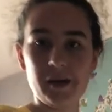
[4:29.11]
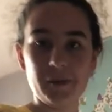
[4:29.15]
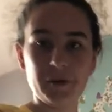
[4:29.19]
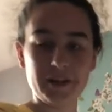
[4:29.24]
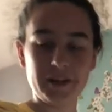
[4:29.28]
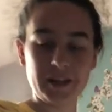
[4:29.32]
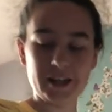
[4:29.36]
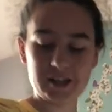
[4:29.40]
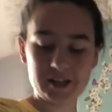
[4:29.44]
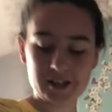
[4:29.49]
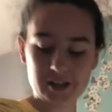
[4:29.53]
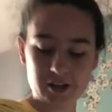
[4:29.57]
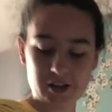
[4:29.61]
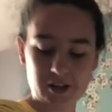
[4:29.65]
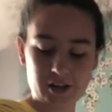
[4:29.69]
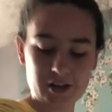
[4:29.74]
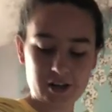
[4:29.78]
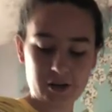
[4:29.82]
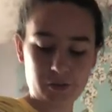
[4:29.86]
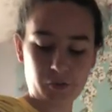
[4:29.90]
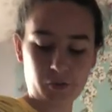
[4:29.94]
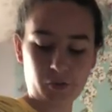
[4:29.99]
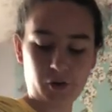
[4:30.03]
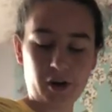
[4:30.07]
But that's
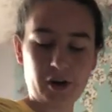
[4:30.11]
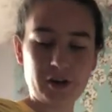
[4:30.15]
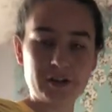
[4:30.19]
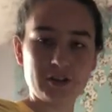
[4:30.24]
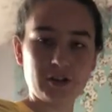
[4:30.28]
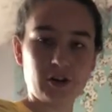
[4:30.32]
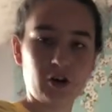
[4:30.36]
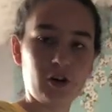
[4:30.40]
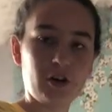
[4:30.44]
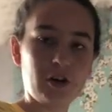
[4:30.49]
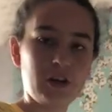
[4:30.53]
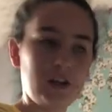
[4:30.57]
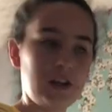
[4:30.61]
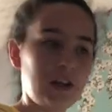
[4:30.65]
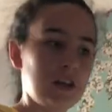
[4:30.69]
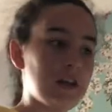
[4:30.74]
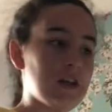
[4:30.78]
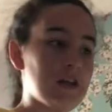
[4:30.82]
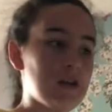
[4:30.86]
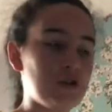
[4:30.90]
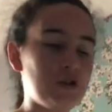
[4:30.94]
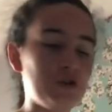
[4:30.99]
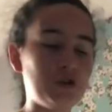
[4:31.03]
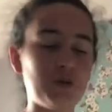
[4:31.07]
kind of what I thought
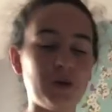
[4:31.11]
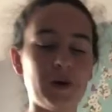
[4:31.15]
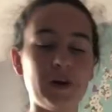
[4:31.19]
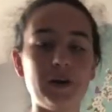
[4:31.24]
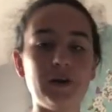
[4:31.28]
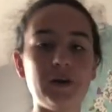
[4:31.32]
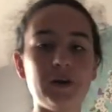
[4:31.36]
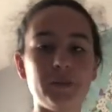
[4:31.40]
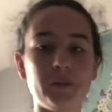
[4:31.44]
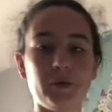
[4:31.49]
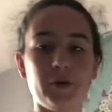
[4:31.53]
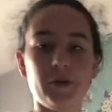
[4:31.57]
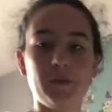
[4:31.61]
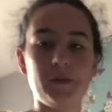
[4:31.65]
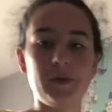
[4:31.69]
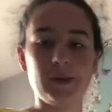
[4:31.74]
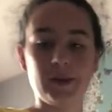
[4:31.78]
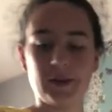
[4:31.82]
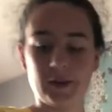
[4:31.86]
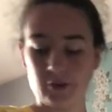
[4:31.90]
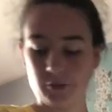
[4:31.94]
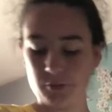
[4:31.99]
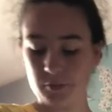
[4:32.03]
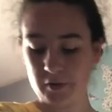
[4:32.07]
it'd do anyway. But I mean,
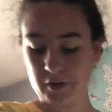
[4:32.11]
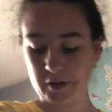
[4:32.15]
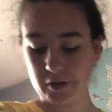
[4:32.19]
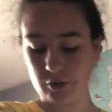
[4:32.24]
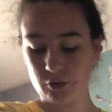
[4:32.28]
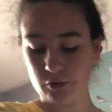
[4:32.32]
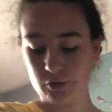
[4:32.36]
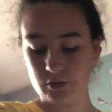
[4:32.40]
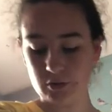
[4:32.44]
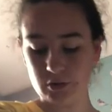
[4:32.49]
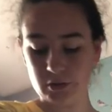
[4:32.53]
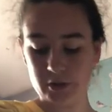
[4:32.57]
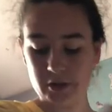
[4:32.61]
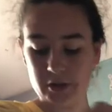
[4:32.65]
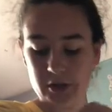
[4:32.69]
like, it's pretty cool.